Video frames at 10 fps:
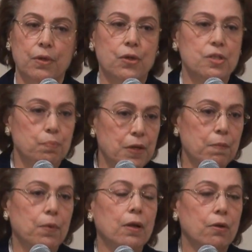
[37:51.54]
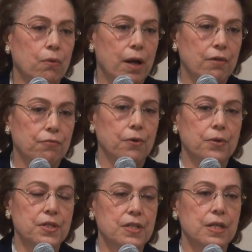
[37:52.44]
Because people who are
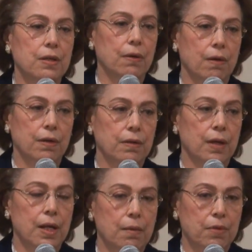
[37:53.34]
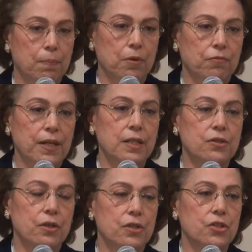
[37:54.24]
focusing on the
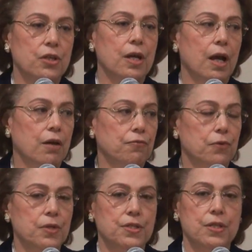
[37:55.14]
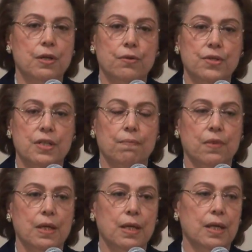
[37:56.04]
prophetic tradition are focusing on
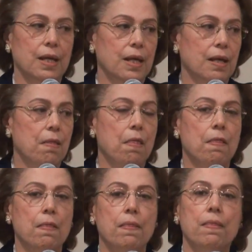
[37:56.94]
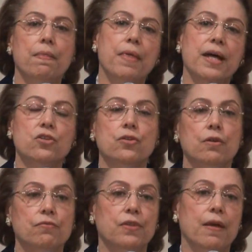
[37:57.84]
something that
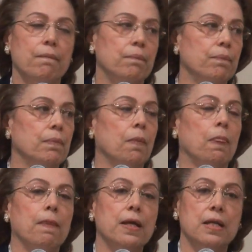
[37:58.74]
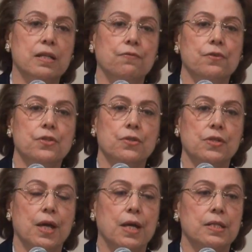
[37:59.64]
served them in a different
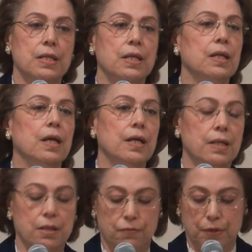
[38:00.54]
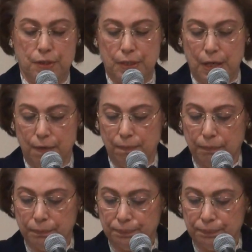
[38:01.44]
society and a different time.